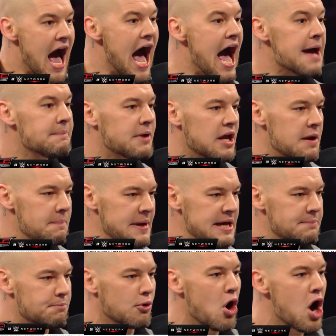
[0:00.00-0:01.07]
I'm going to beat
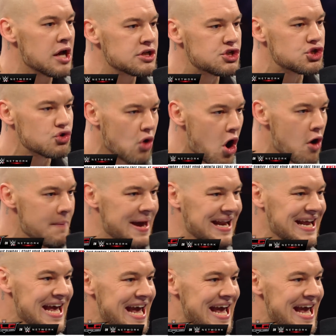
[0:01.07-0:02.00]
Braun Strowman